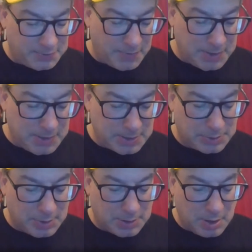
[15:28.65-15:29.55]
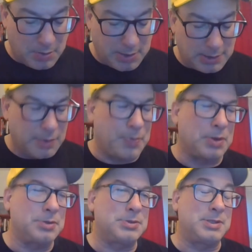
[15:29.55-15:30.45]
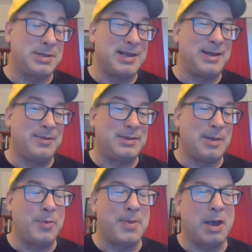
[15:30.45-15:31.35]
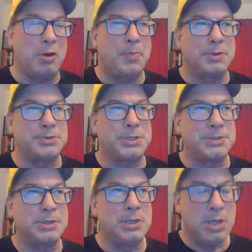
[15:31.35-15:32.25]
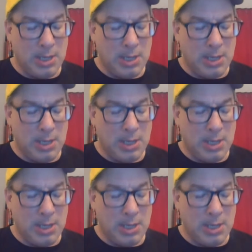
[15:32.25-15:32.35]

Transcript: from the district going into the WPIAL postseason.